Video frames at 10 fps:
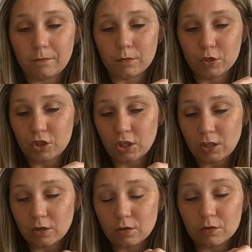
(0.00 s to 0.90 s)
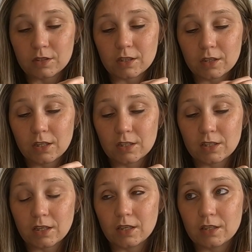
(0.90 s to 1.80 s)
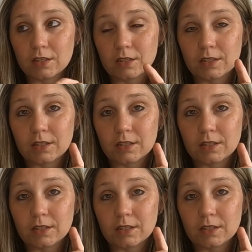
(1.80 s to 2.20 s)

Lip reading: She used, this is